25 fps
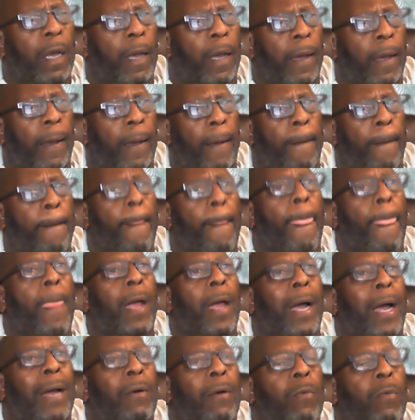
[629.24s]
Uh,
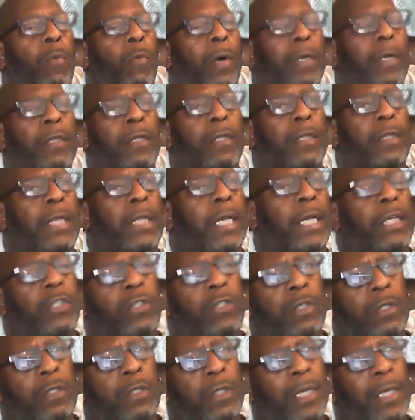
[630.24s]
one of the
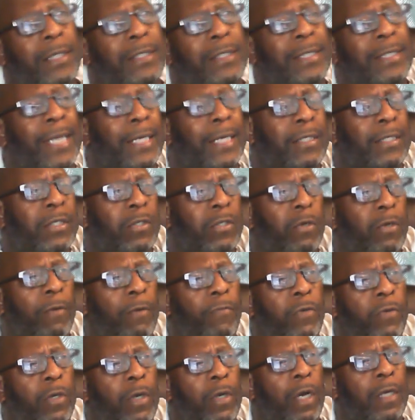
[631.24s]
things that's necessary
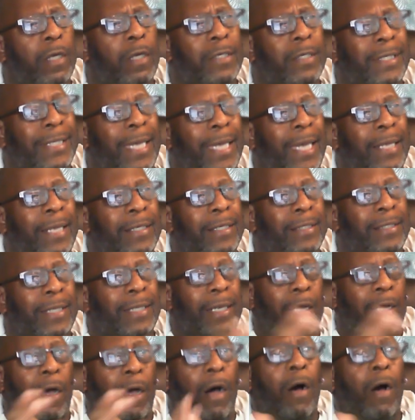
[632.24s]
for you to understand is
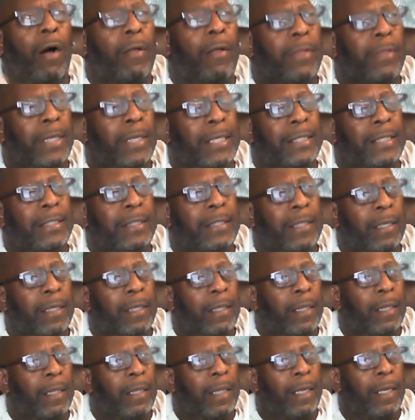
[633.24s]
that all this
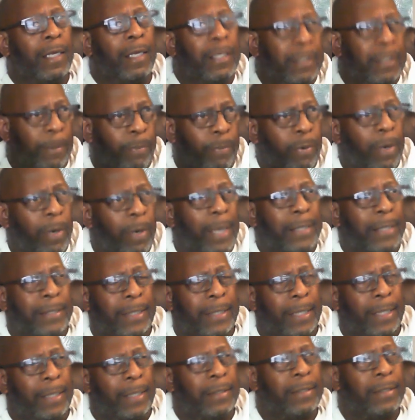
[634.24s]
is a
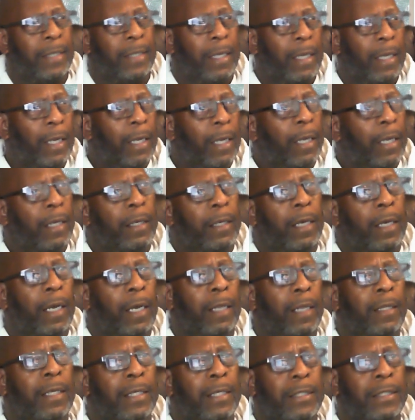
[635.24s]
process. None
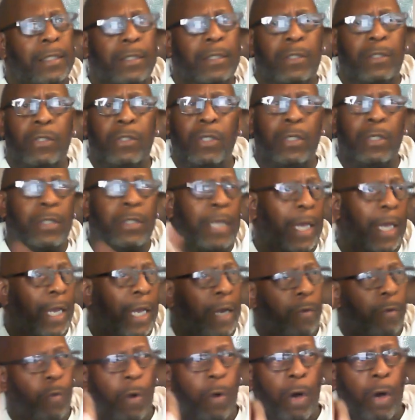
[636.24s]
of this is just
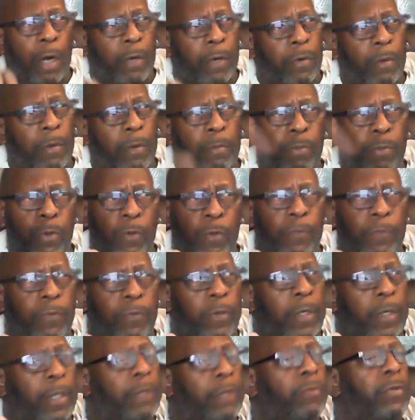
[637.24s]
add water and poof,
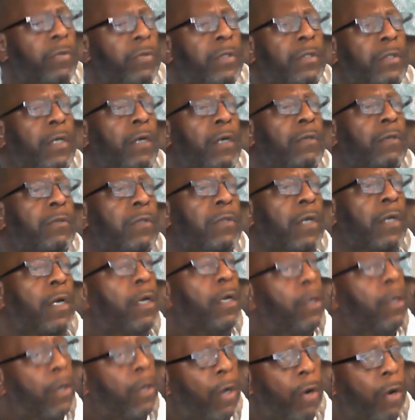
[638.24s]
you get the results.
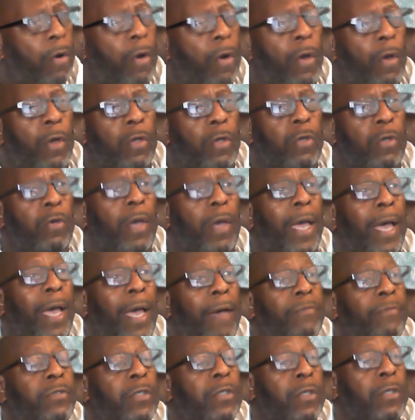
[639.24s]
No, you
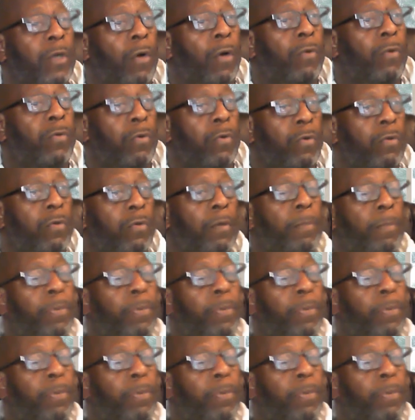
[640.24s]
have to go through the